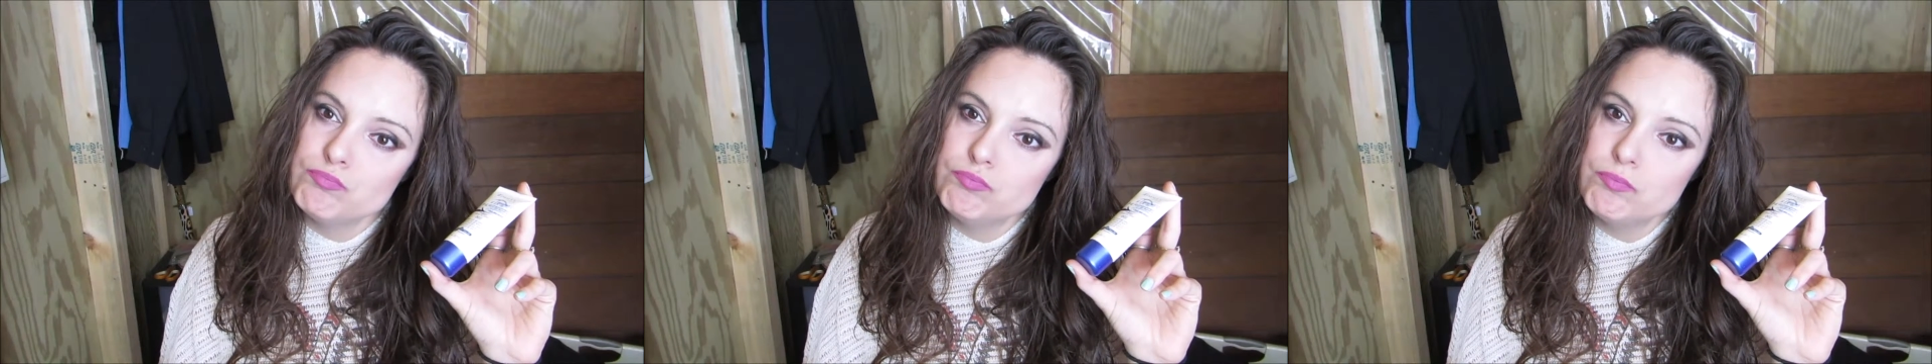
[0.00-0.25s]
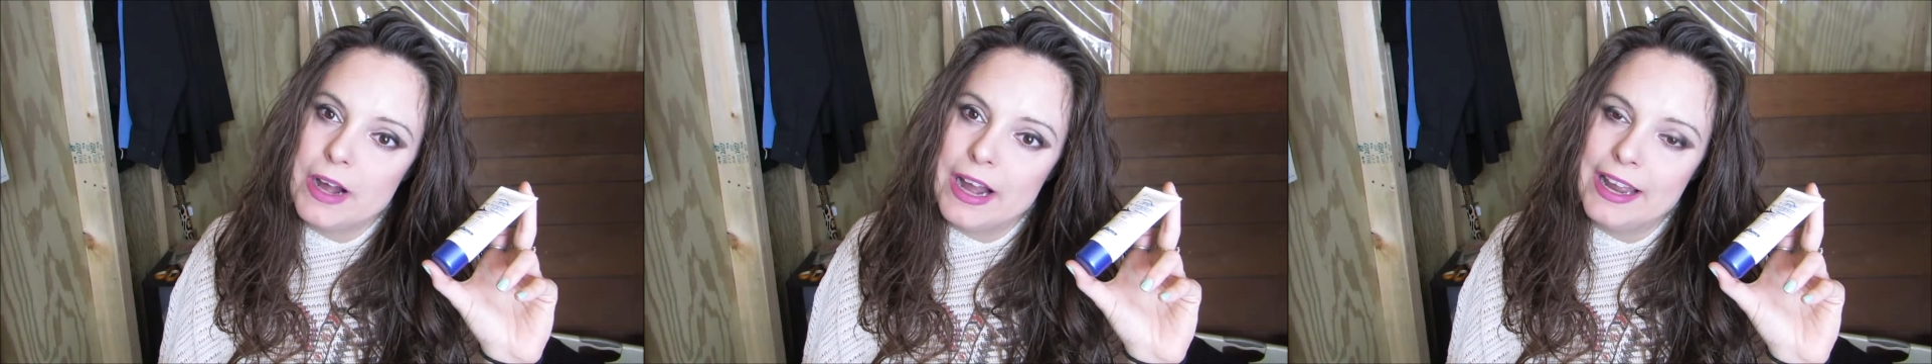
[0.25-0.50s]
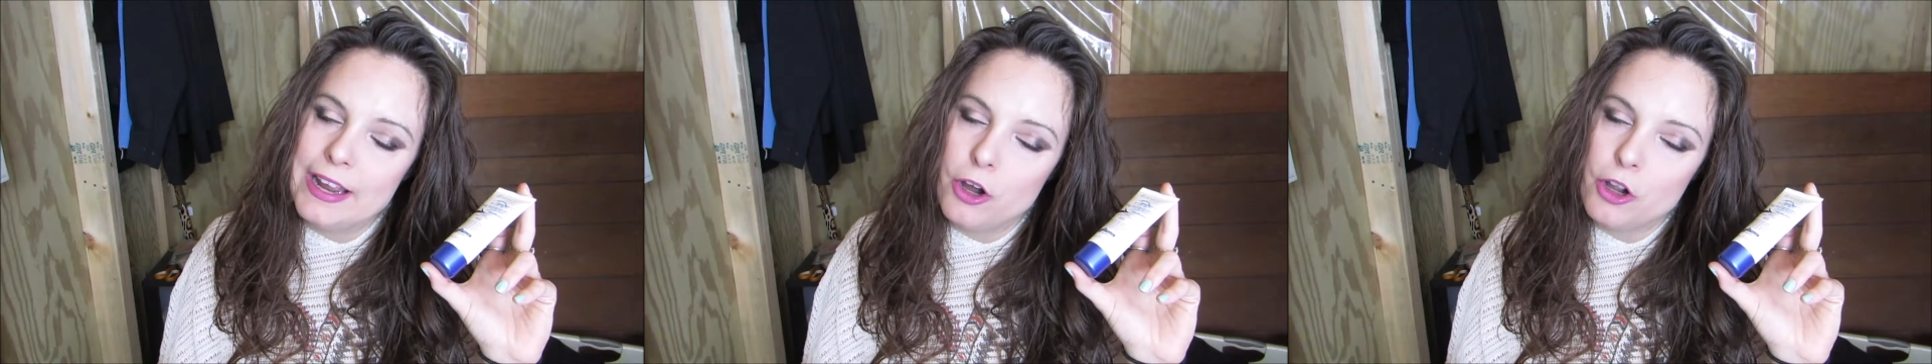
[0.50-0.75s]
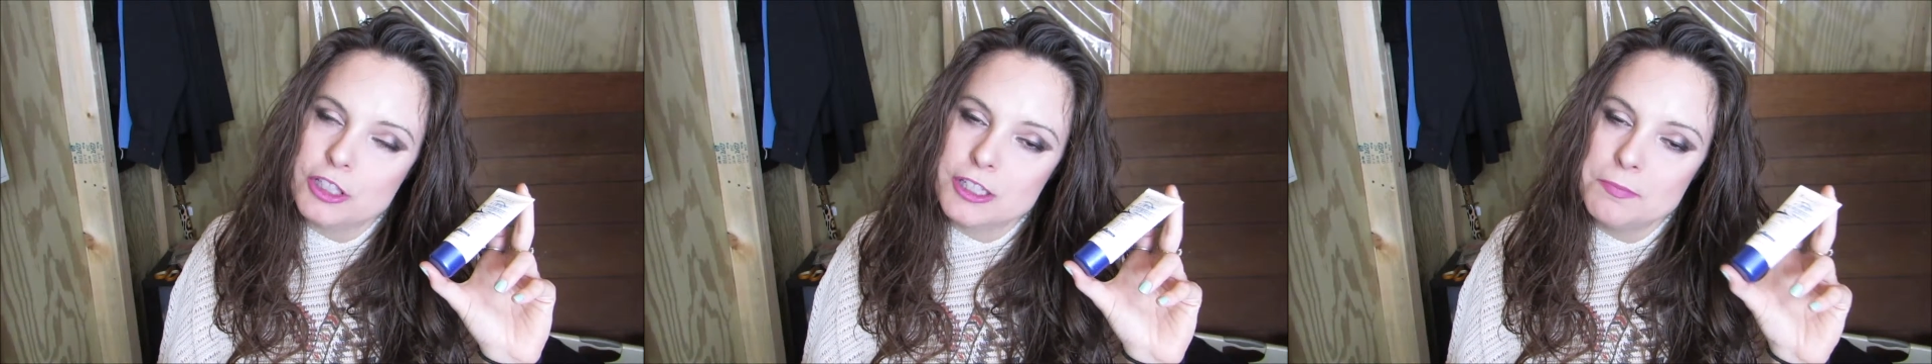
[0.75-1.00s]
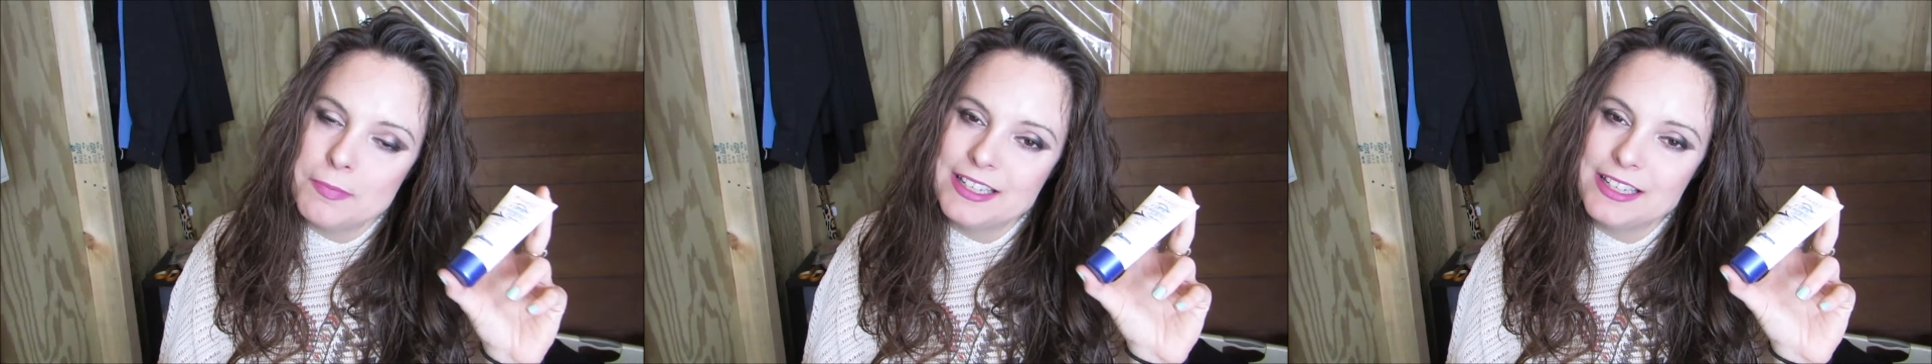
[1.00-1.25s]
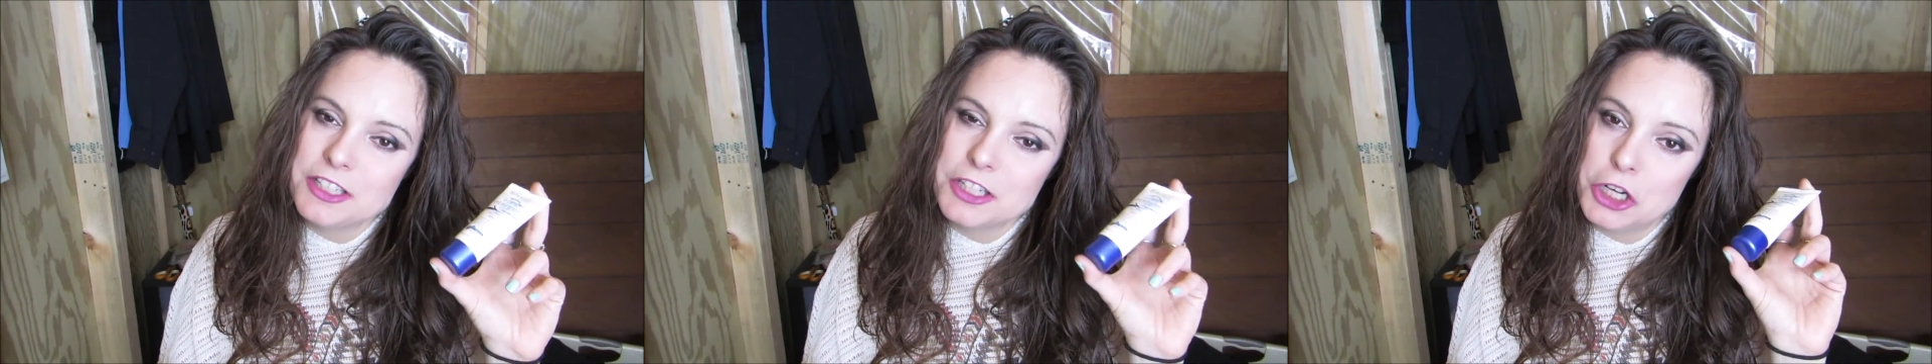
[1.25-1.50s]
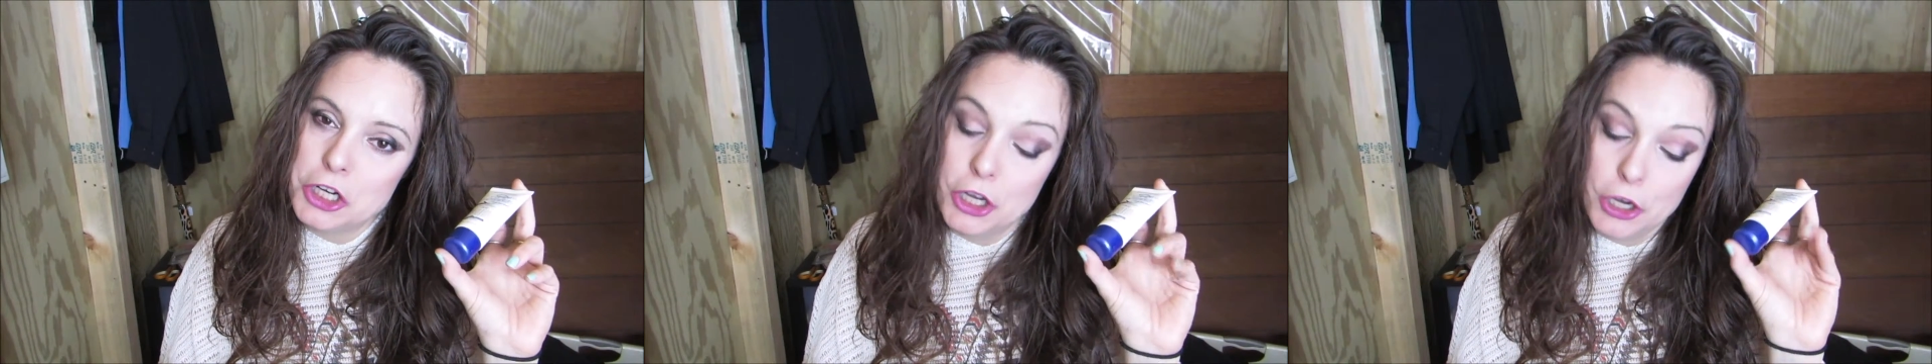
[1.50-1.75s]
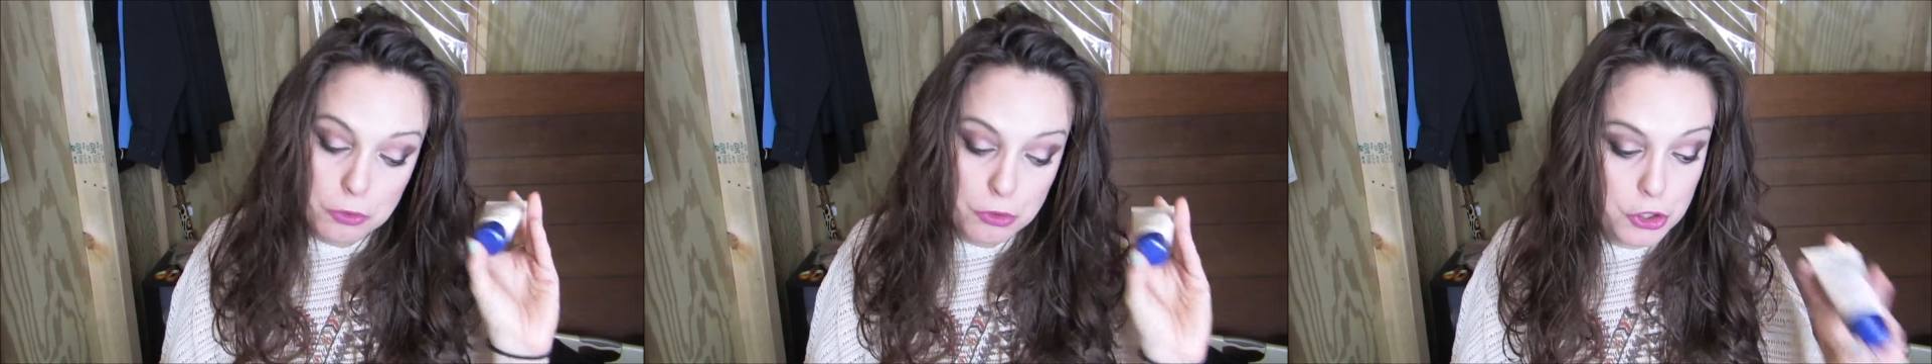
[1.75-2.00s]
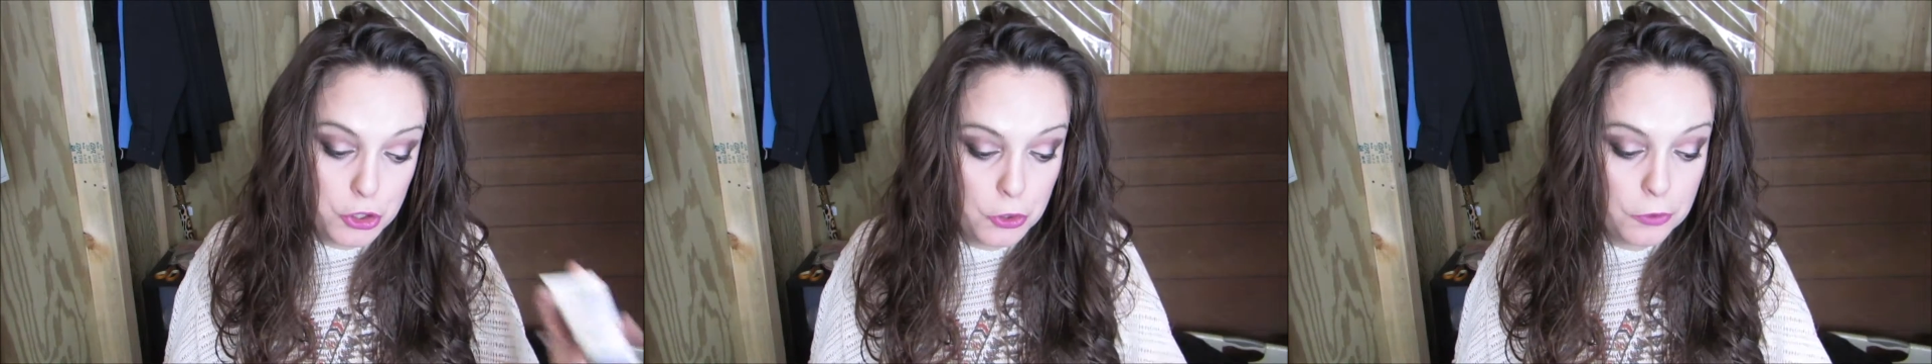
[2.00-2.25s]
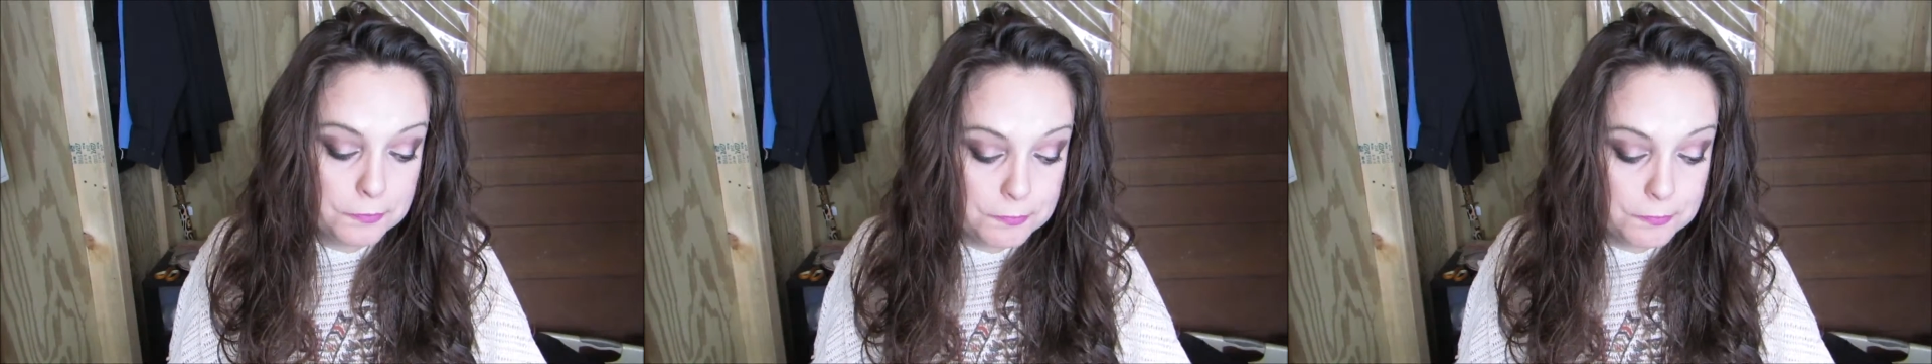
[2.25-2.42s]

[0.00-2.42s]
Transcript: my ultimate go-to.